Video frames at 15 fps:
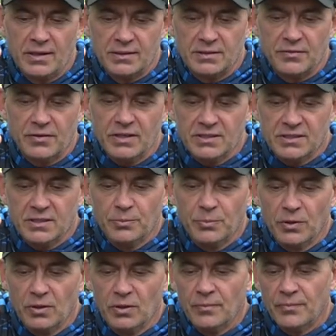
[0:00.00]
is a very
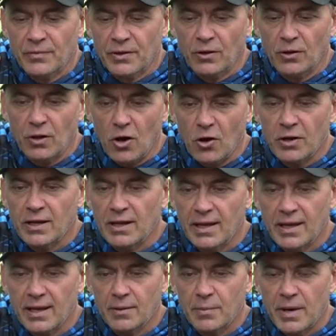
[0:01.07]
simple little Occi
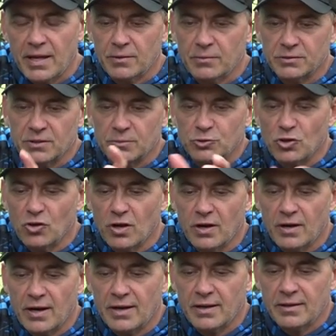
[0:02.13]
leg bait with some choco
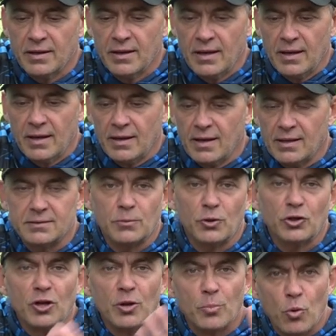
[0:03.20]
around it. Guys, I'm
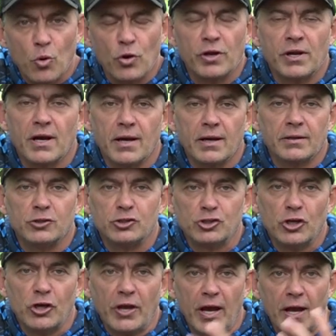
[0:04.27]
not going to bore you now to
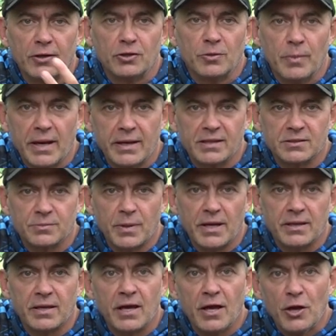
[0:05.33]
show you how to make this
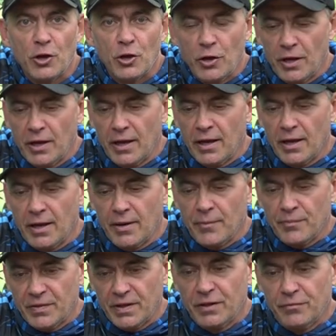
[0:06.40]
bait. Uh,
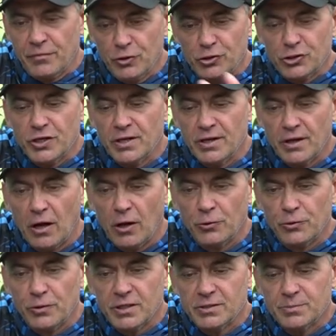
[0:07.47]
in future I'll
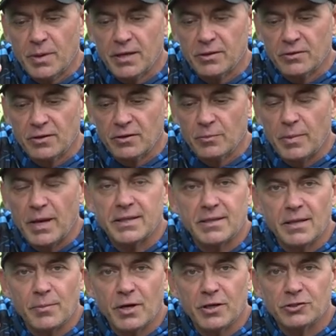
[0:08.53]
do this bait on a little bait
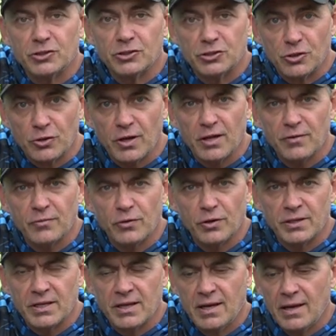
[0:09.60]
demo, so just look out for
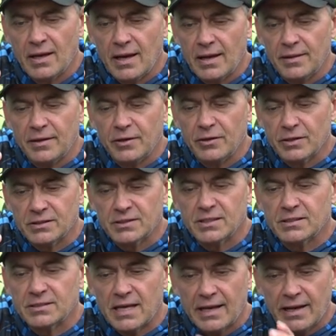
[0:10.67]
it and then you can
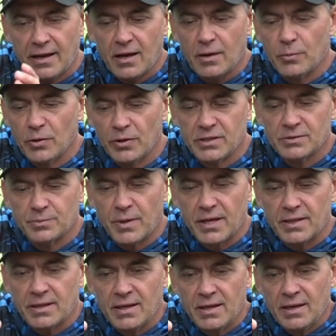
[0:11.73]
see exactly how I build this
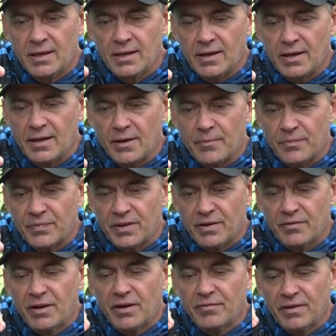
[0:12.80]
bait. Um,
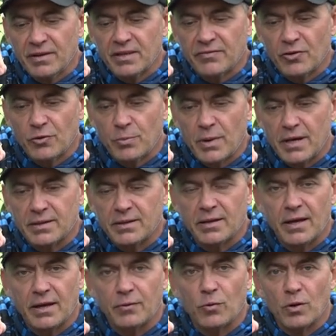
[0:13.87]
very effective little bait
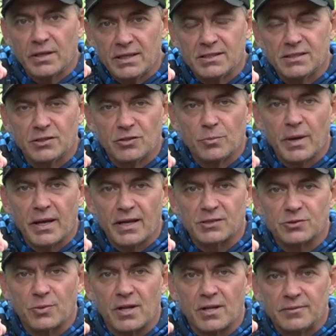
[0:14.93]
and quite easy to make
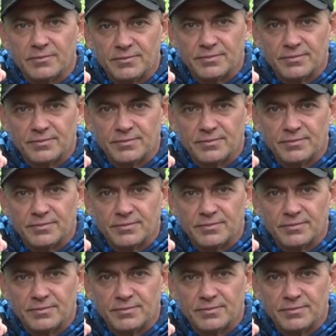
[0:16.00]
as well.